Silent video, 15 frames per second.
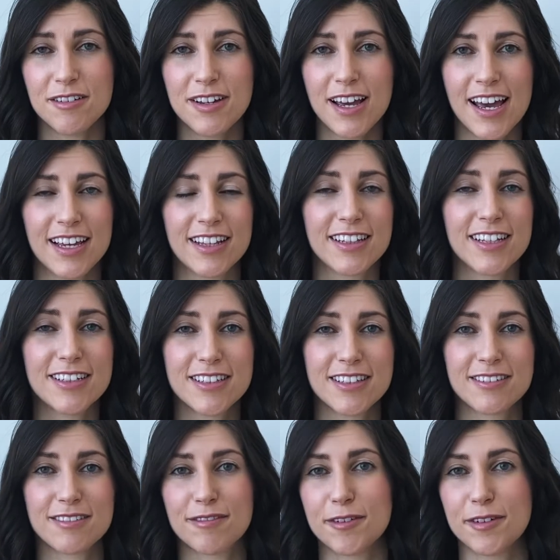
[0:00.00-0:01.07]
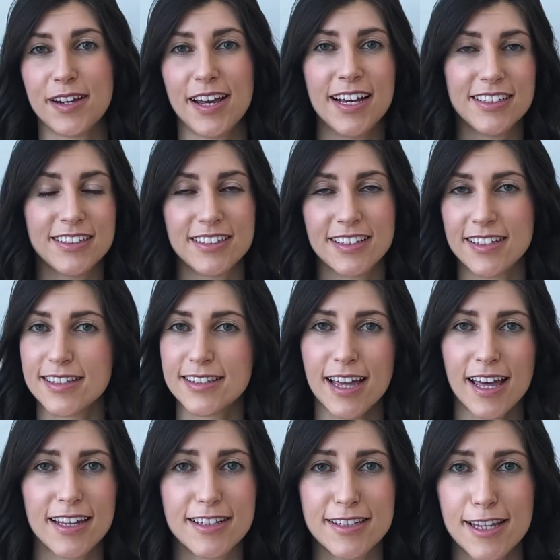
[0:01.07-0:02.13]
Okay, let's create this
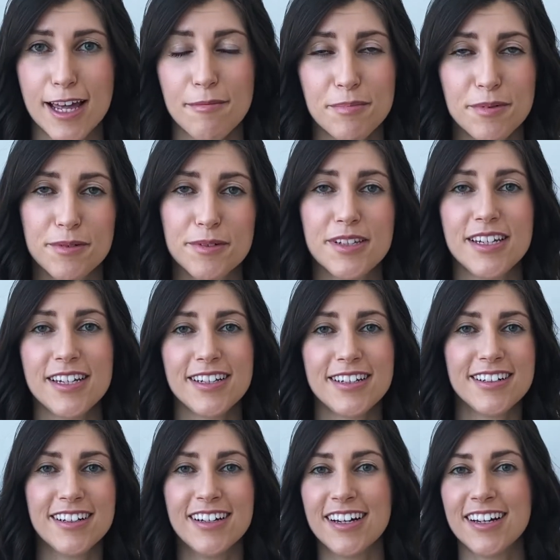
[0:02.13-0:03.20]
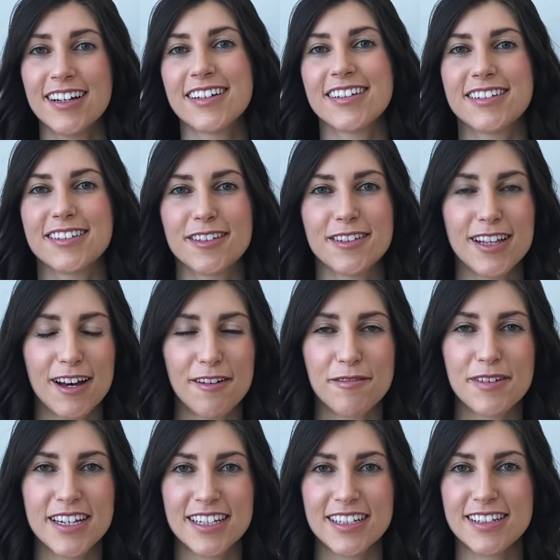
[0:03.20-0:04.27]
10-step routine so that
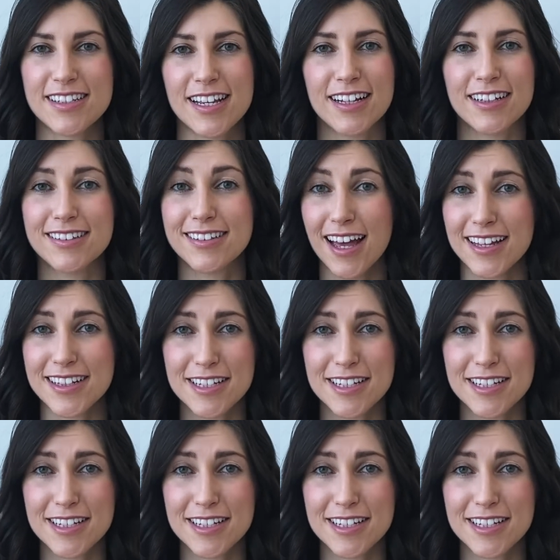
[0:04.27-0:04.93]
we can sell 10